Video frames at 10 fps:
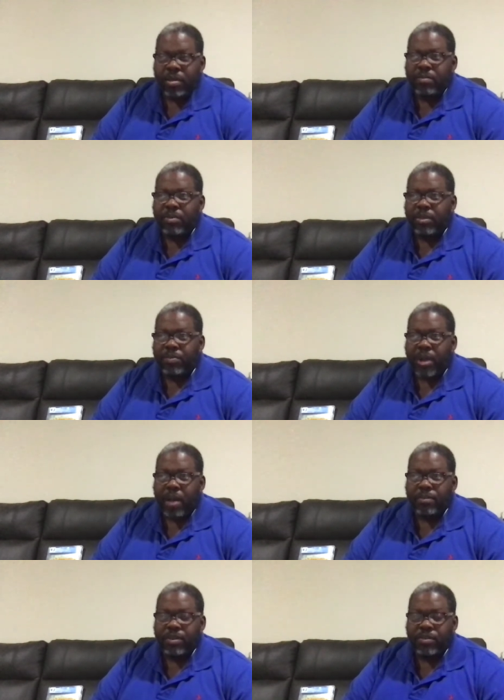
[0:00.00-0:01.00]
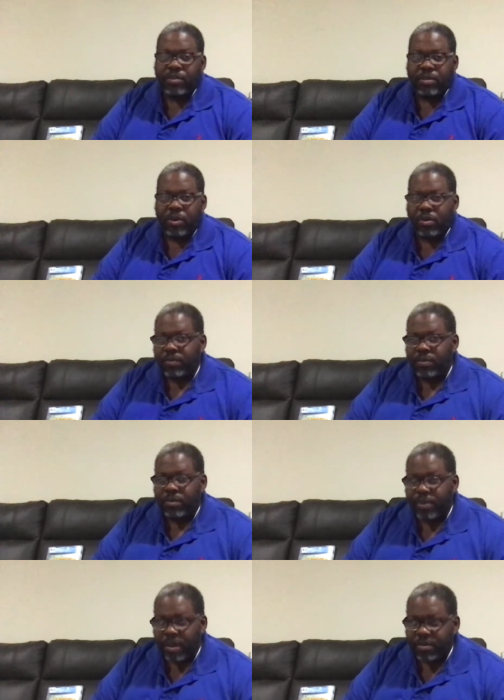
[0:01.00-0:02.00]
But the problem is, you order them from the
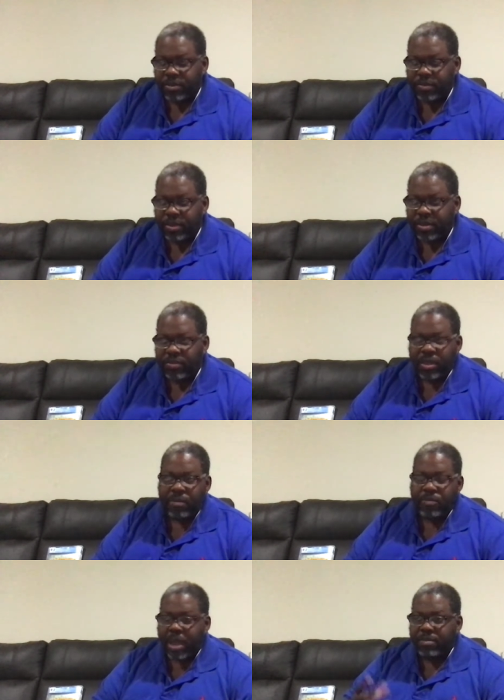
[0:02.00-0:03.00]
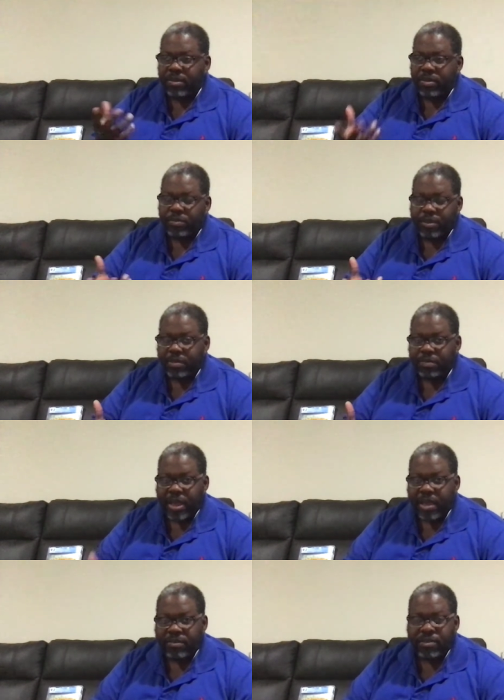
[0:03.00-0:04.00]
publisher, they just came wrapped in a little piece of
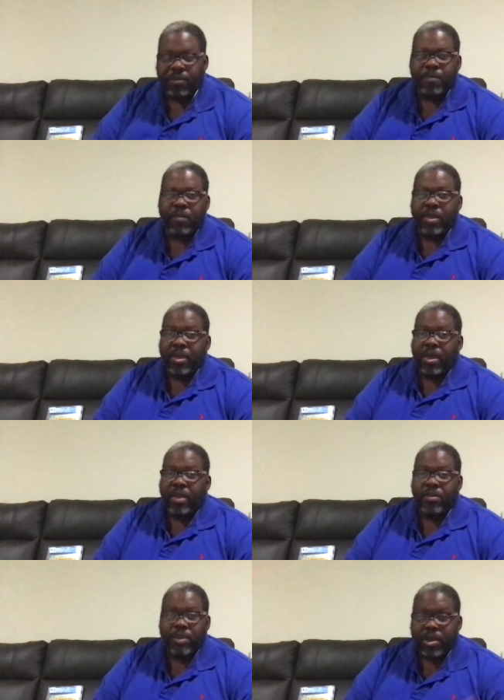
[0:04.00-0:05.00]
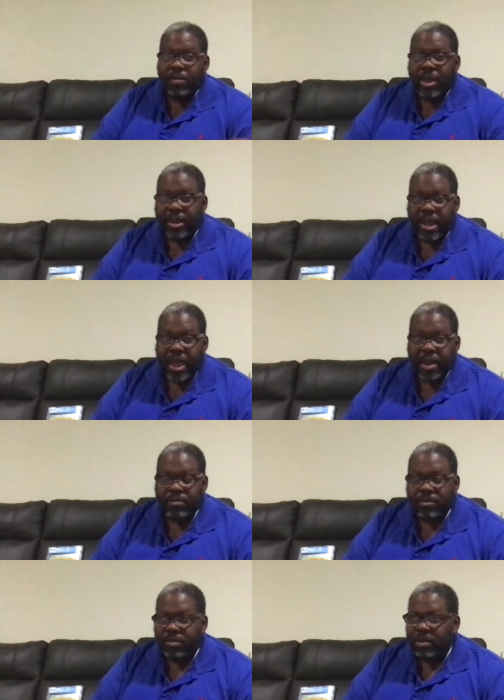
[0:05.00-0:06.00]
plastic, and the mailman had them.
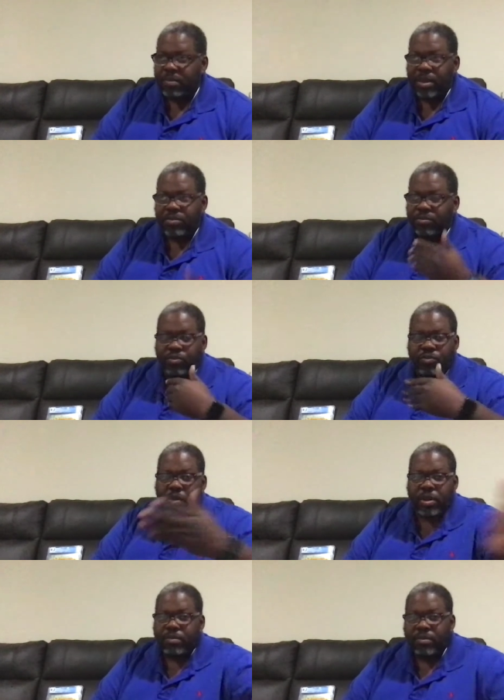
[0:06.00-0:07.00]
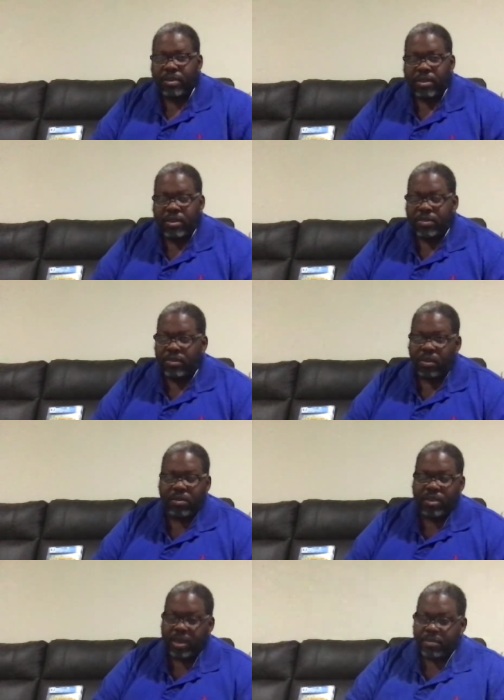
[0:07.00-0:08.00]
So the mailman just destroyed them. They all
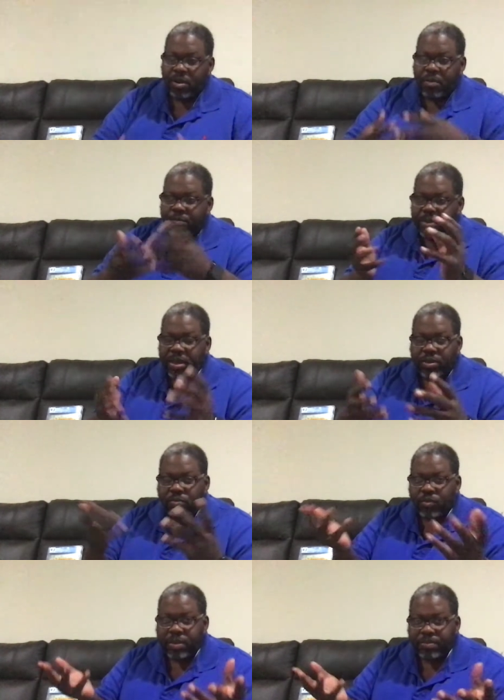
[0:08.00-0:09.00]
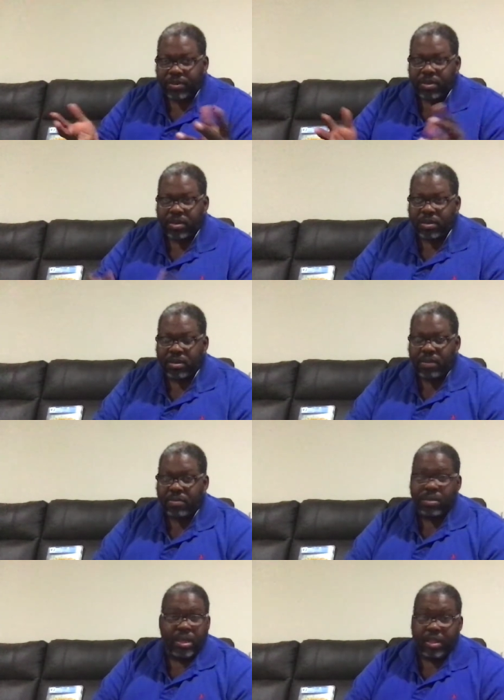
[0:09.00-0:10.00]
came all bent and ripped and
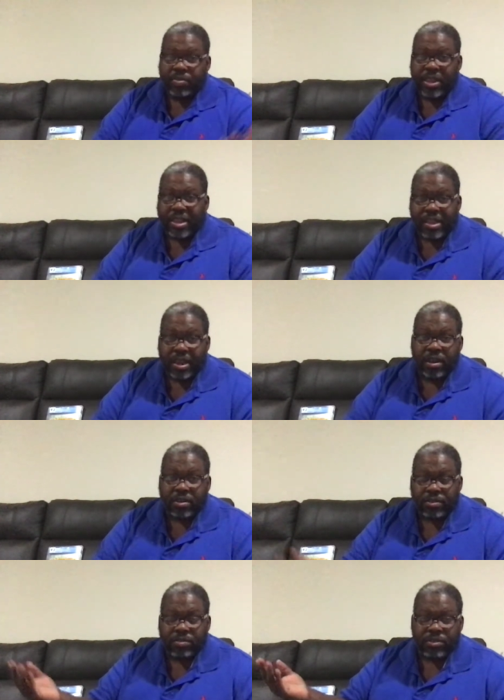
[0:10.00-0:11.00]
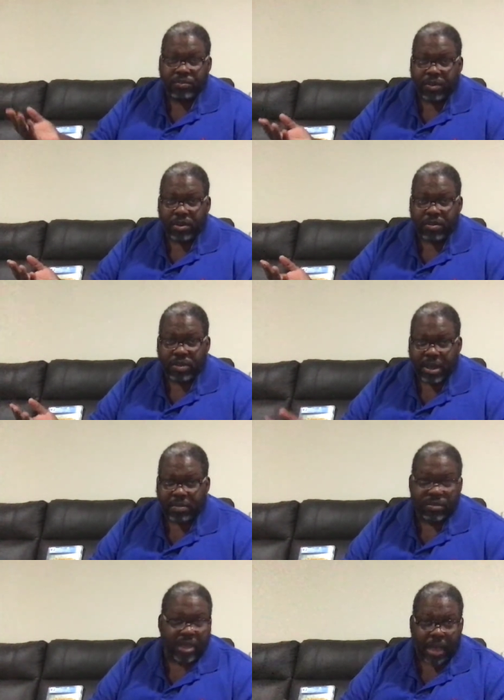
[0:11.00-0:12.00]
everything. They didn't care because it was just part of their route. It
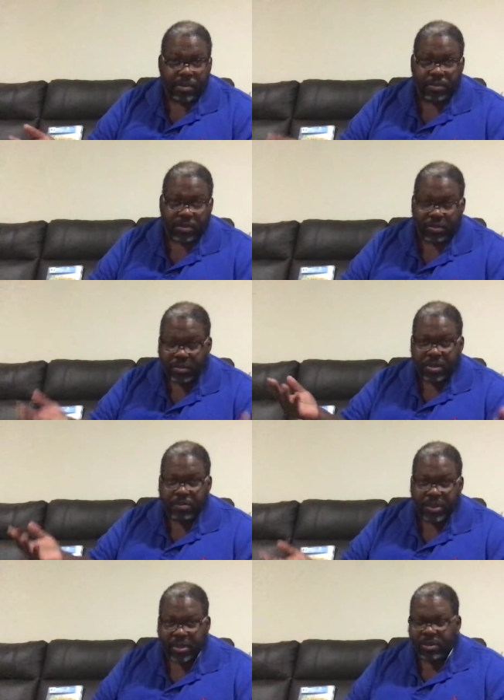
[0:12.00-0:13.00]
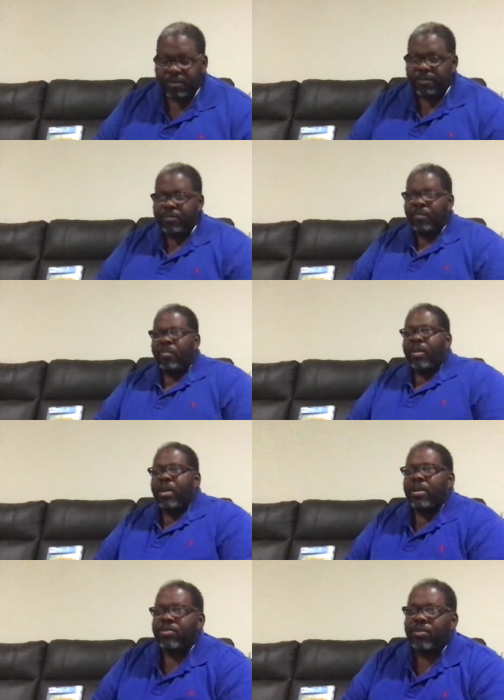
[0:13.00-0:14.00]
was comic books. It wasn't that big a deal.
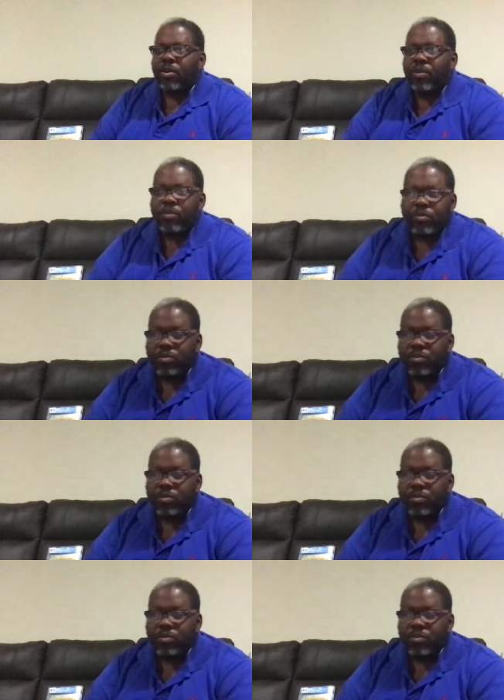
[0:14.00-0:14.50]
So